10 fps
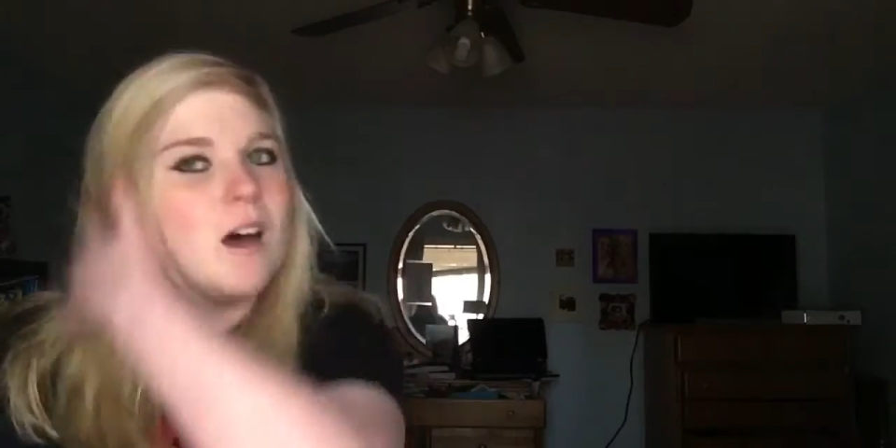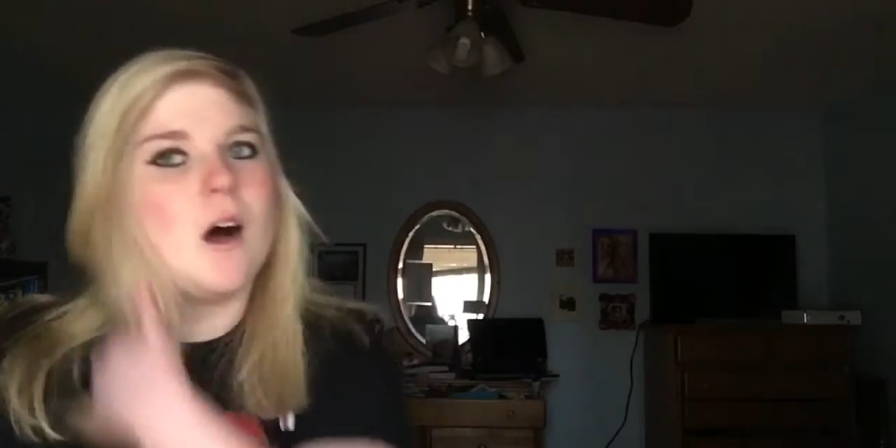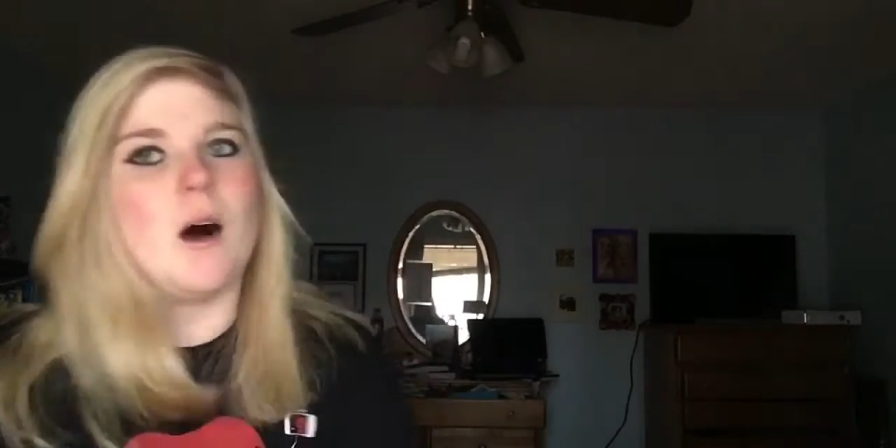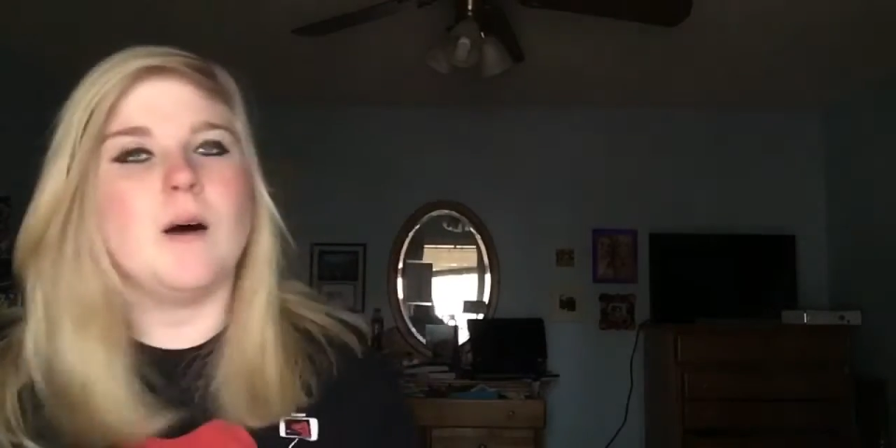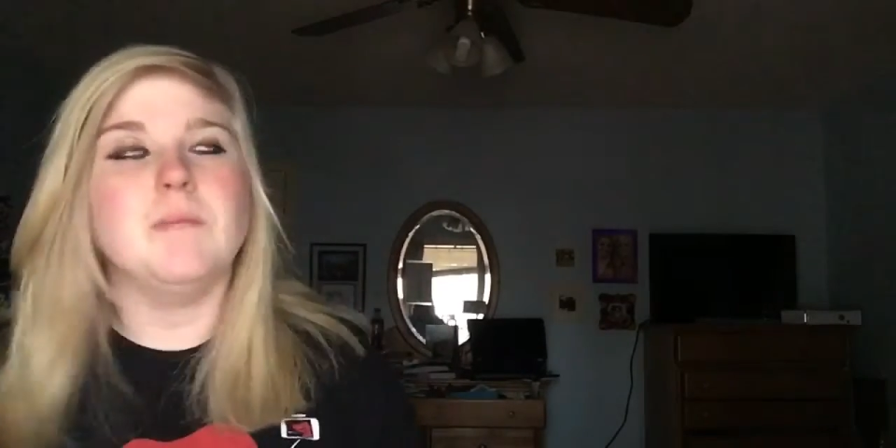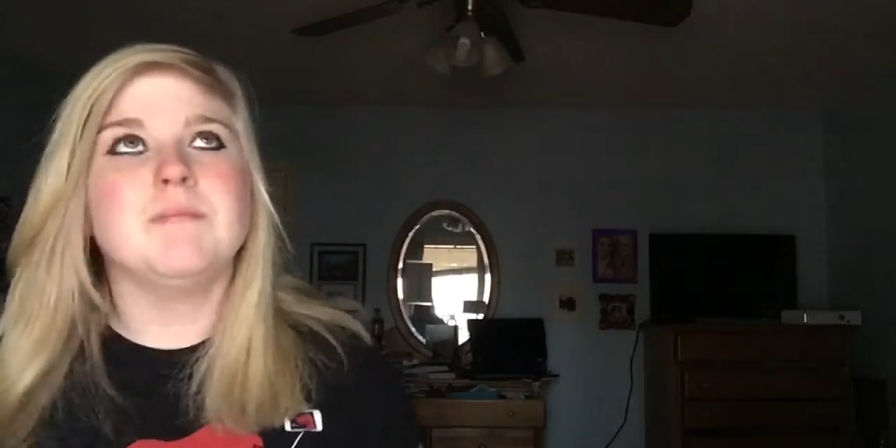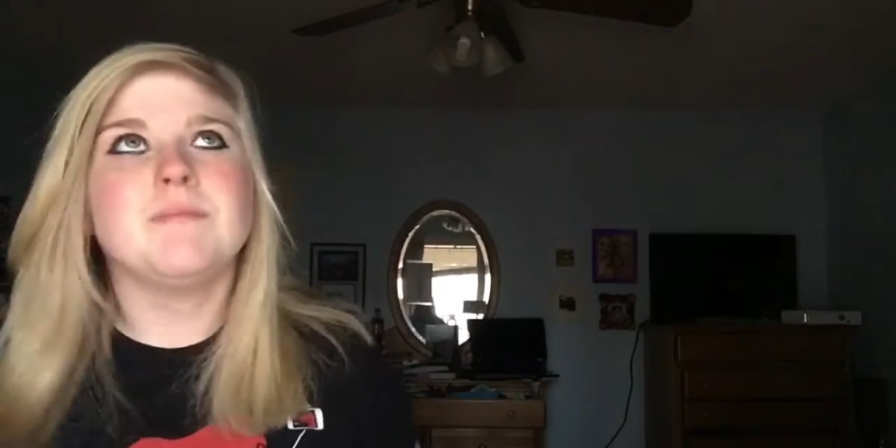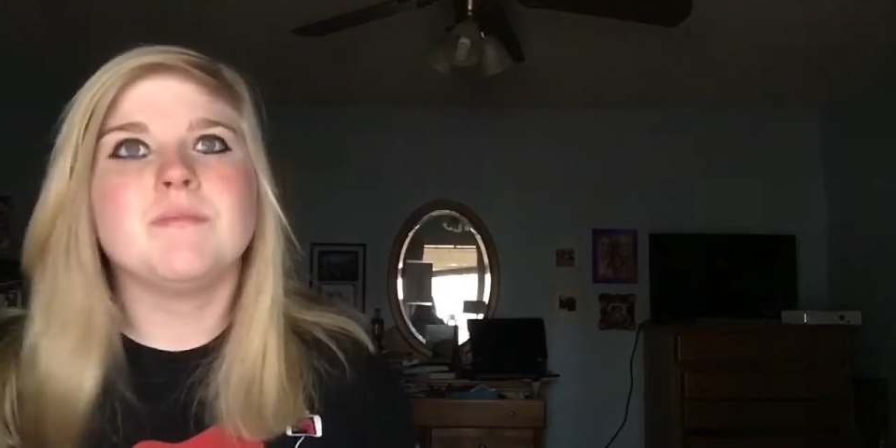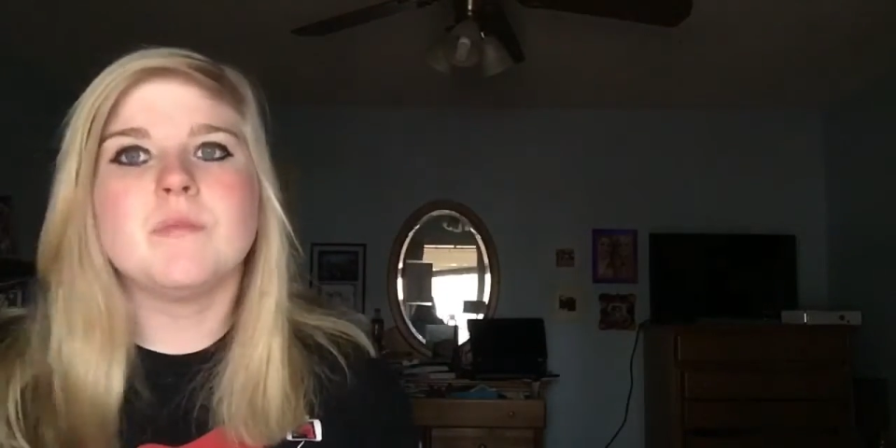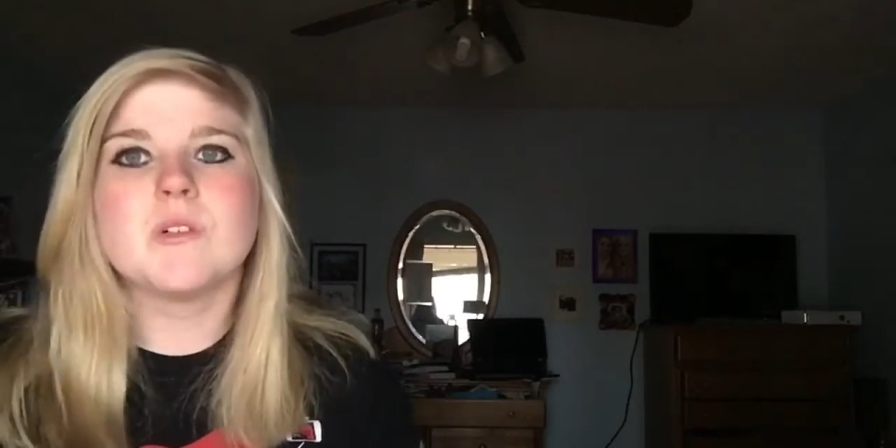what
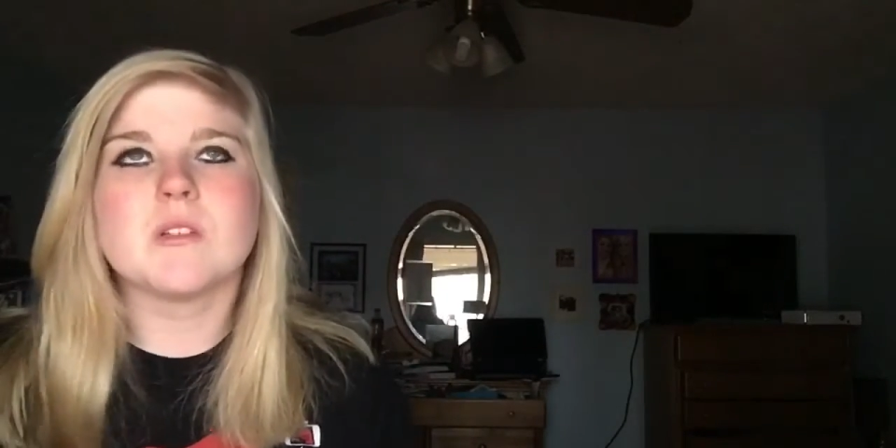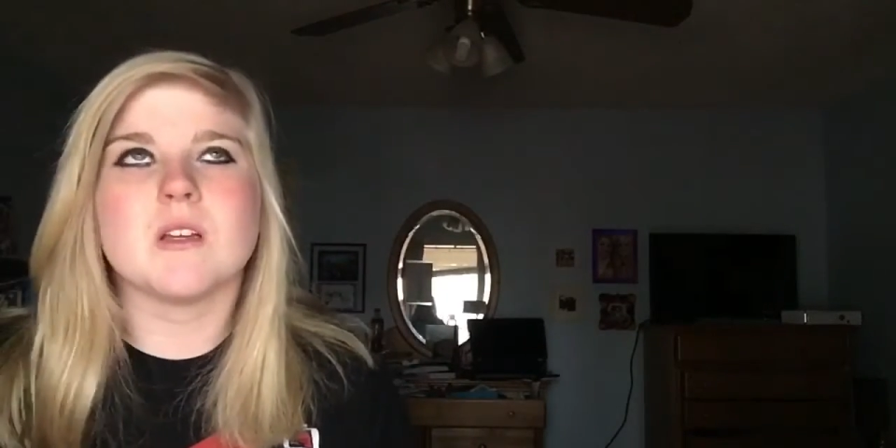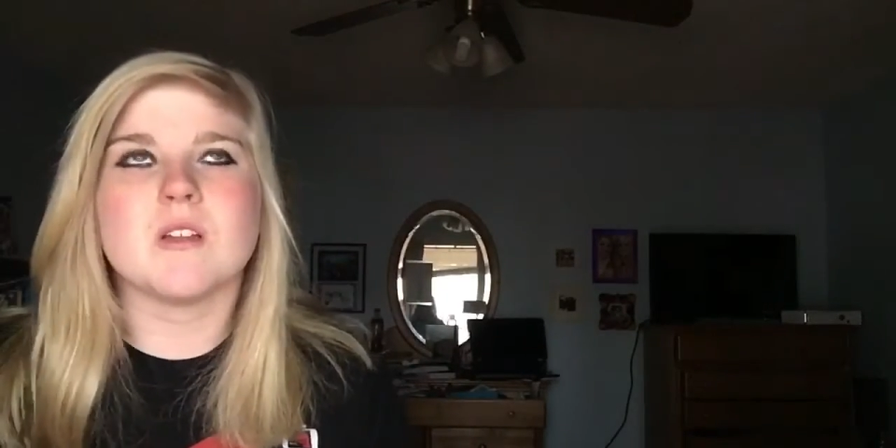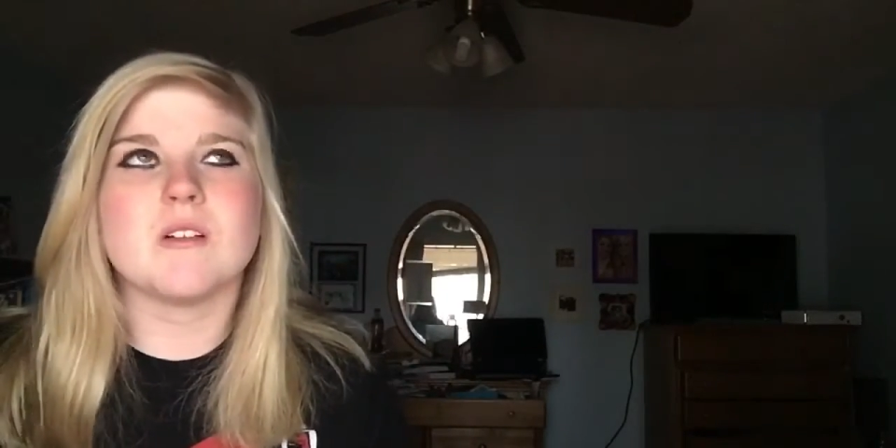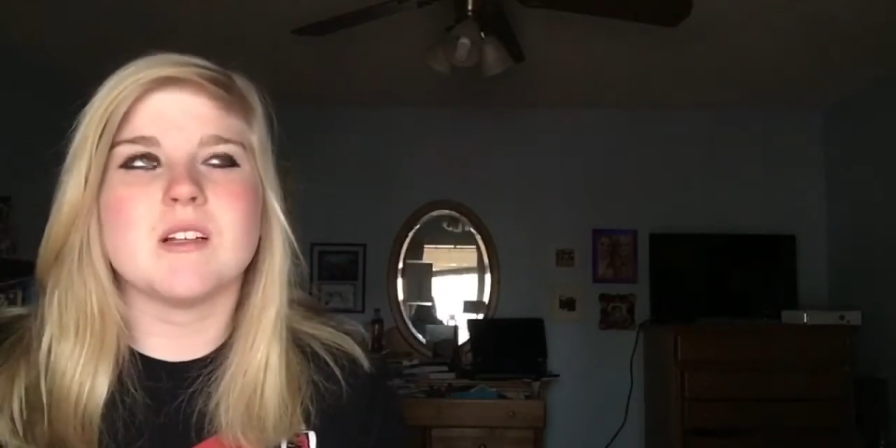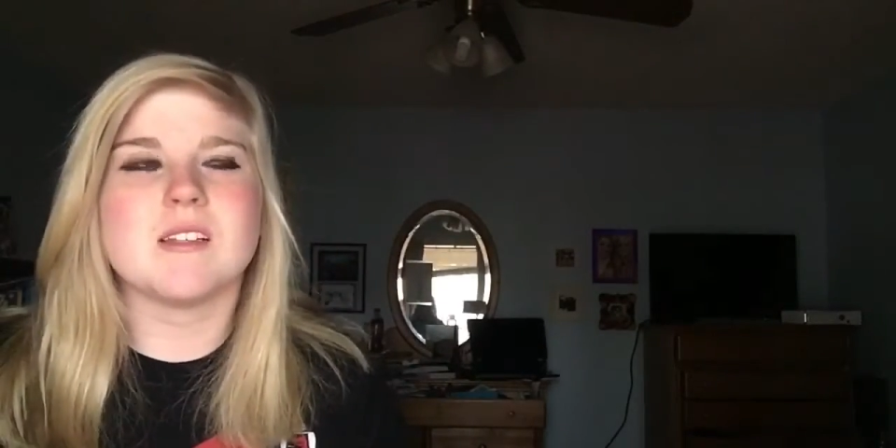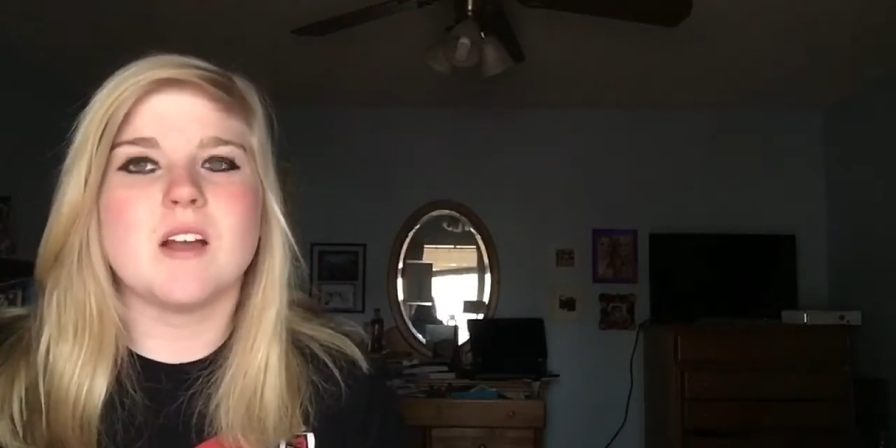was the other reason?